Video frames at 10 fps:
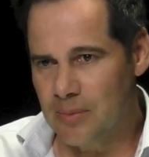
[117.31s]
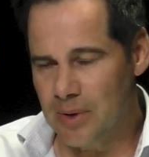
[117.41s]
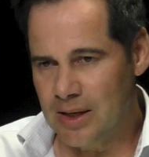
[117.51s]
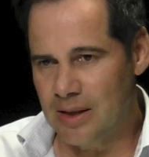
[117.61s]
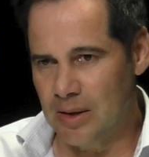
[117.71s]

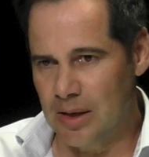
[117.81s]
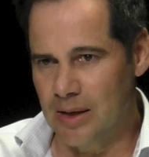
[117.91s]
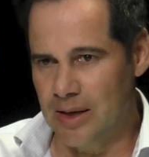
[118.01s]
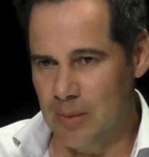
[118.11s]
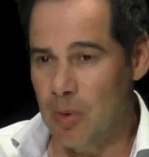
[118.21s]
meaning the
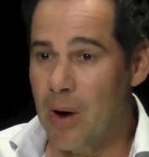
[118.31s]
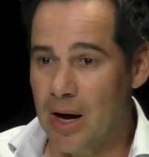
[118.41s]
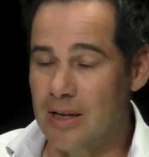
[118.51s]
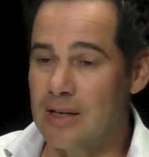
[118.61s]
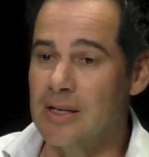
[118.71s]
labour
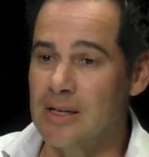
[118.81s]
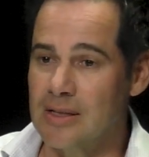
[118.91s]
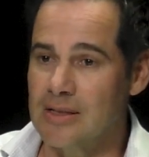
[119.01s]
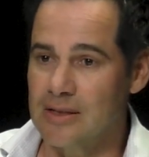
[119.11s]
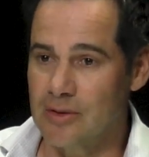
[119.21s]
market
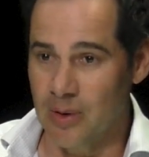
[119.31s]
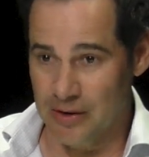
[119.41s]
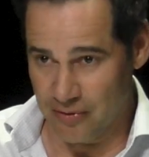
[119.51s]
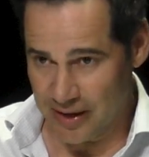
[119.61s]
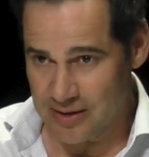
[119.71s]
is
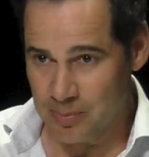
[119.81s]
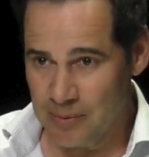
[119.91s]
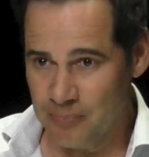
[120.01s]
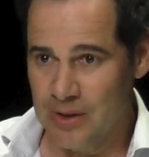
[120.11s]
quite flexible.